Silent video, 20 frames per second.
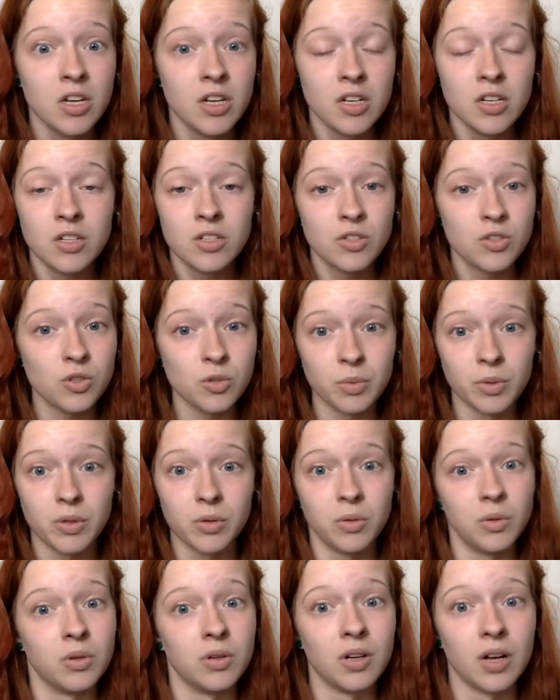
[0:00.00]
super
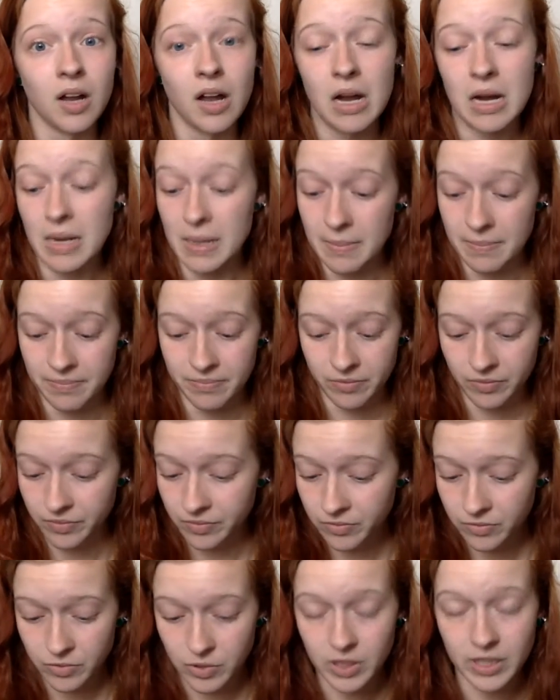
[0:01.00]
cool. Um,
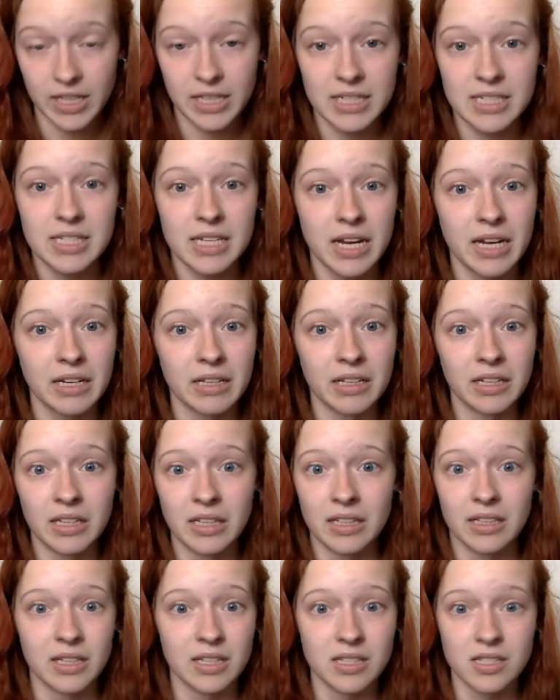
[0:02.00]
really exciting.
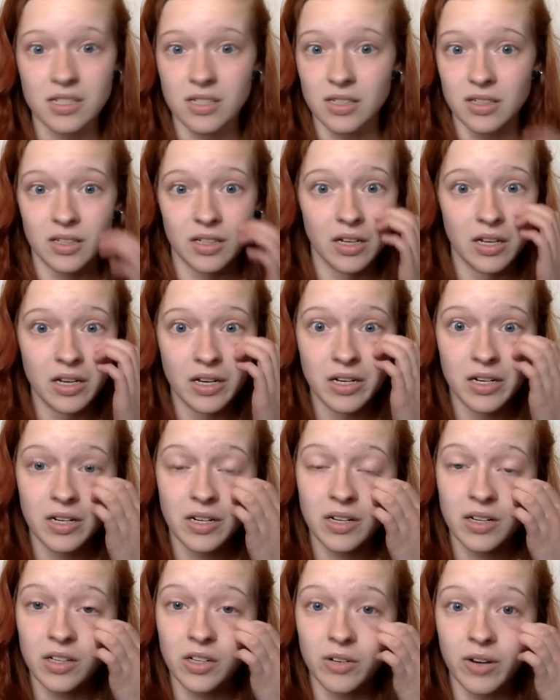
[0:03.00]
That's a
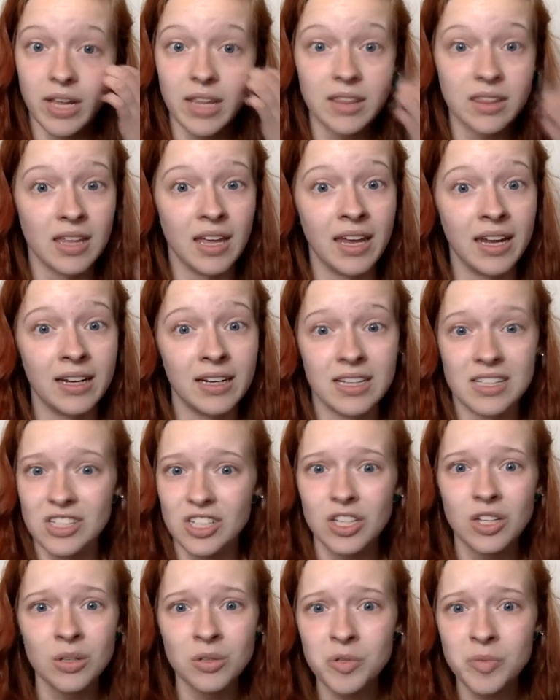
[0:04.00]
great thing, and it's a
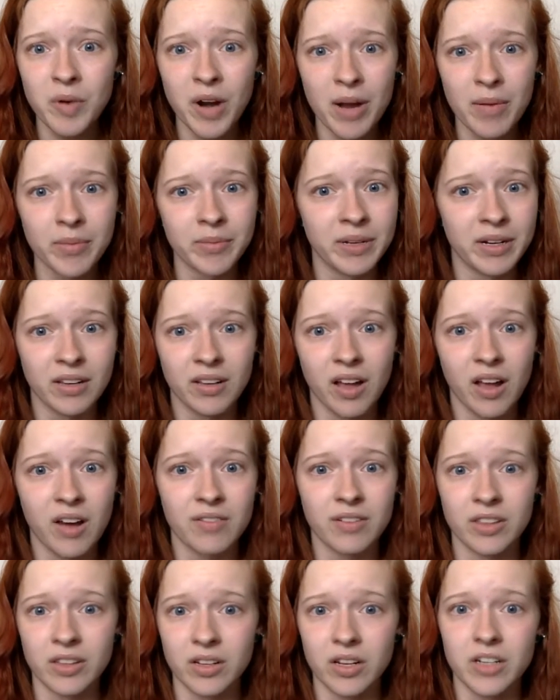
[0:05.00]
huge problem in a lot of
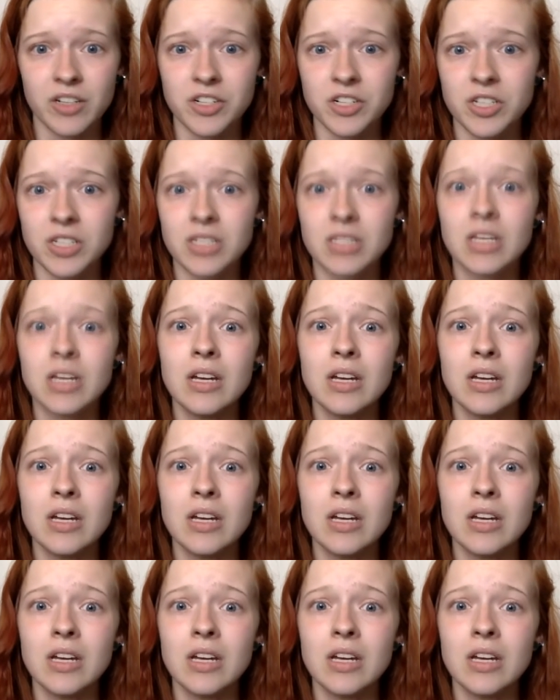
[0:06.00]
other countries.